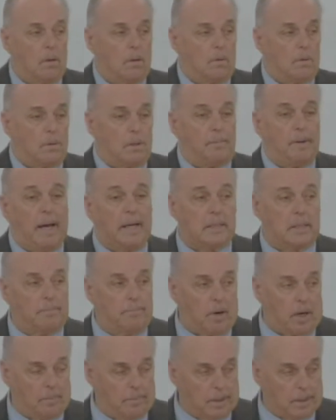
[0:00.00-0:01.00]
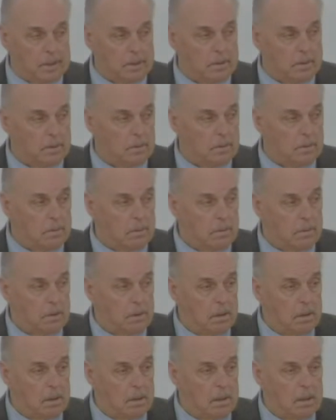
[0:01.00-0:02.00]
The bad compartment.
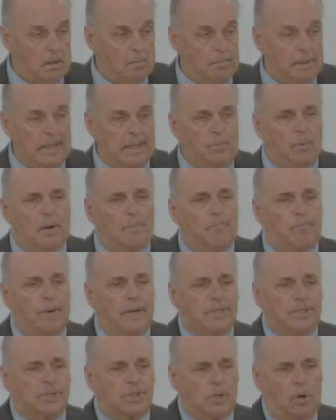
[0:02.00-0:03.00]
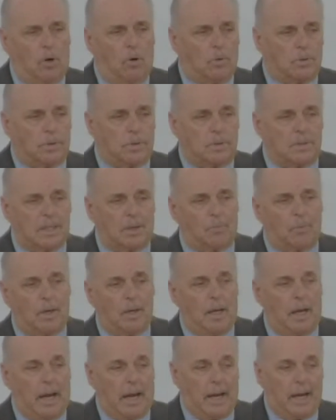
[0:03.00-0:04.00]
But he went and preached to those that were
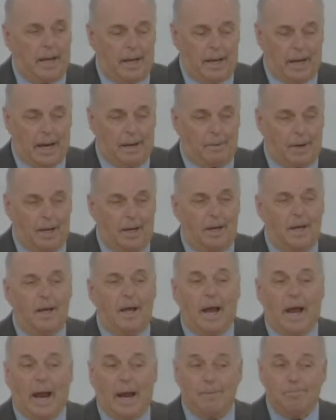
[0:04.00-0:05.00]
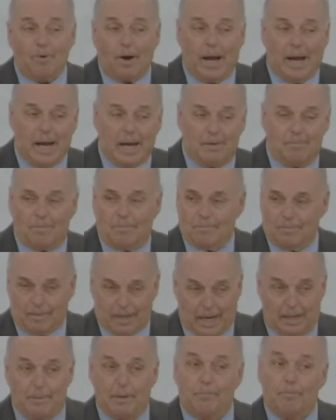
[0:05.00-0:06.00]
Abraham
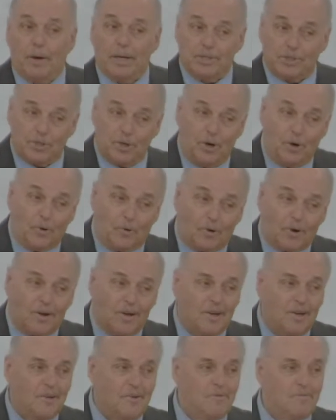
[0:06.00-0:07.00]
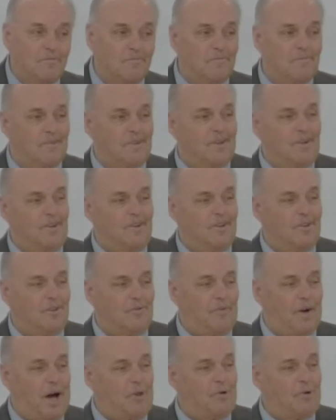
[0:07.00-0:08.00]
had to be preached to, the
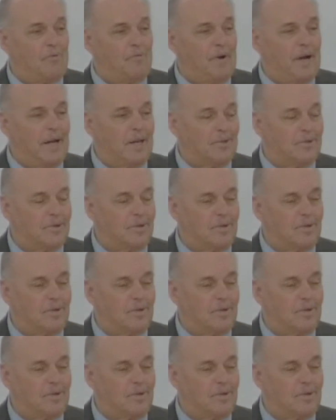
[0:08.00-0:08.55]
father of faith.